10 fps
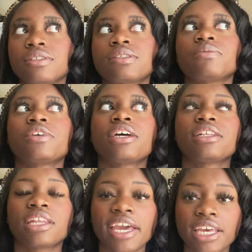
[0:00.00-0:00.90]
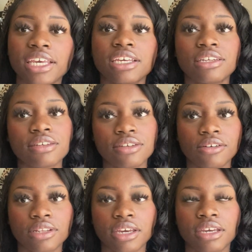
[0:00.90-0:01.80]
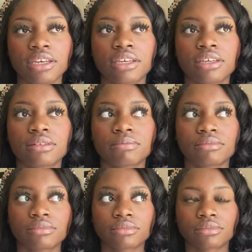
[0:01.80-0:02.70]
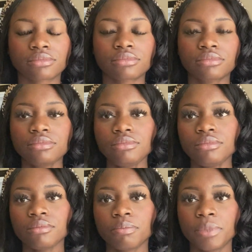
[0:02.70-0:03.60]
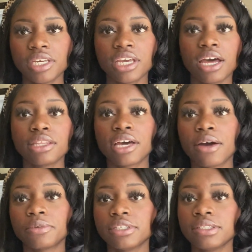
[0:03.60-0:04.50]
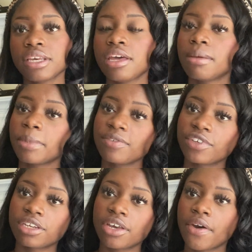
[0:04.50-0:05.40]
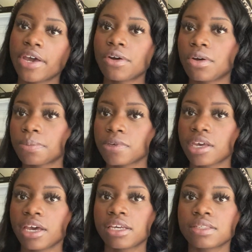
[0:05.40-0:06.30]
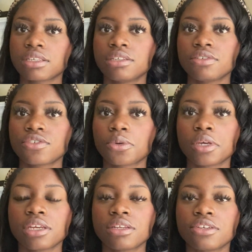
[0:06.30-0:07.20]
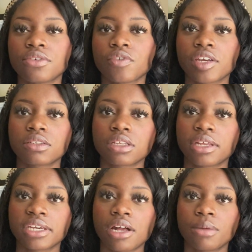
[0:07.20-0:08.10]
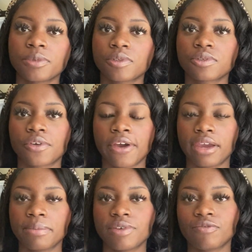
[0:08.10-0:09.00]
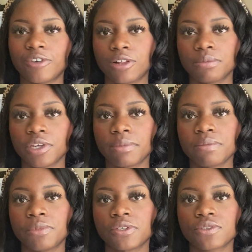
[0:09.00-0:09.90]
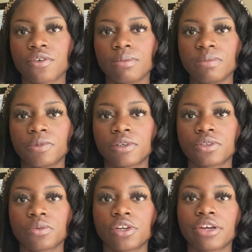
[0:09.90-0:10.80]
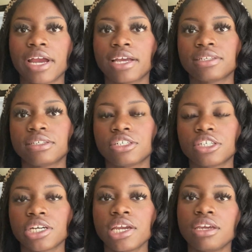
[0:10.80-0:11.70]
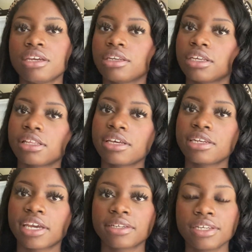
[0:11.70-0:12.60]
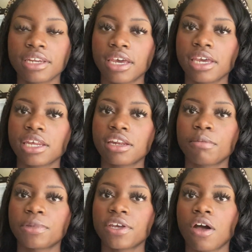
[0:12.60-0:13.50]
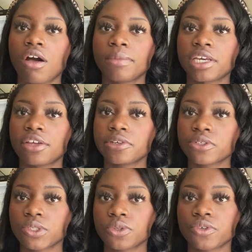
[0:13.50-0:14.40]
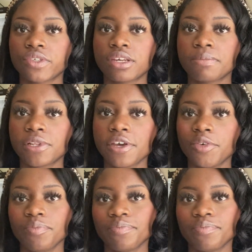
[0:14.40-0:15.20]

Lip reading: and what I like and don't like. But yeah, that was my video. I hope you guys enjoyed it. Don't forget to like, comment, subscribe, and follow me on my Bookstagram and book Twitter at DearNeela99, and I'll put all my other socials down below.